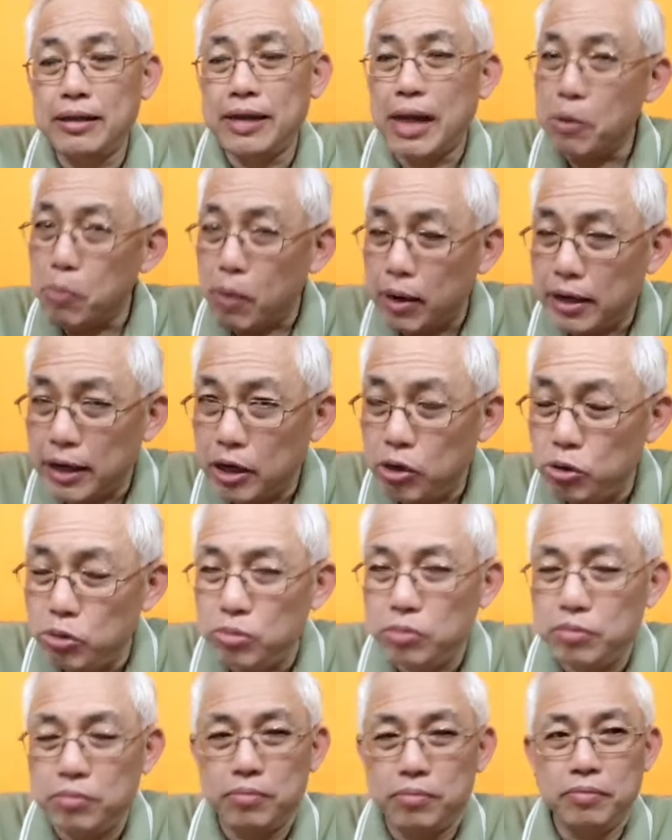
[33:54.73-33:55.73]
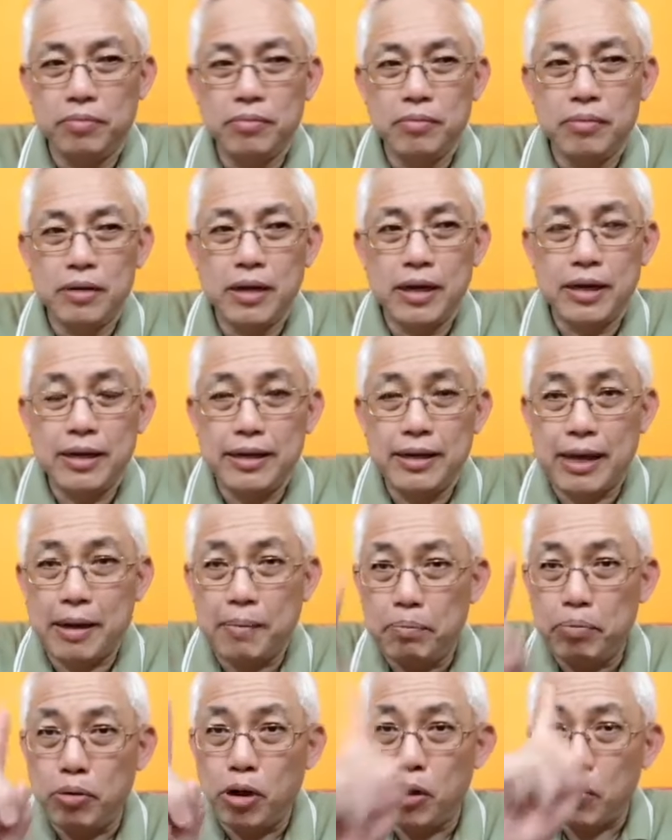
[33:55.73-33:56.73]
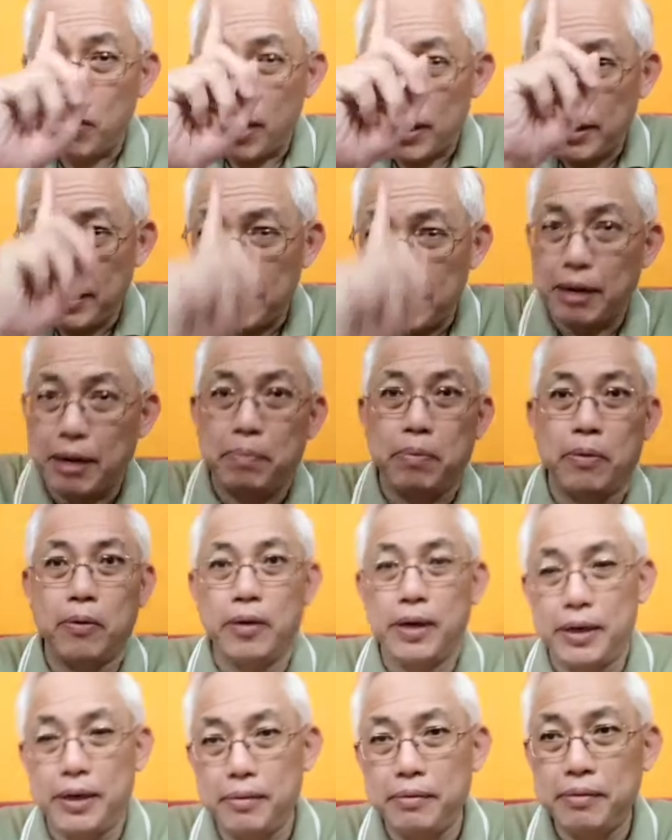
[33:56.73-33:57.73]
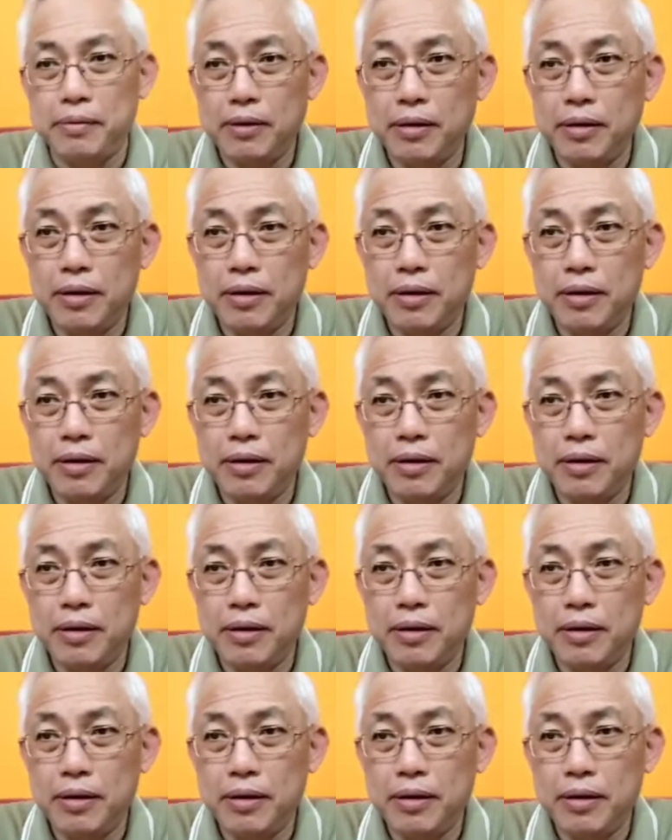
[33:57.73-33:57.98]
Then what they do? They employ 1 Singaporean,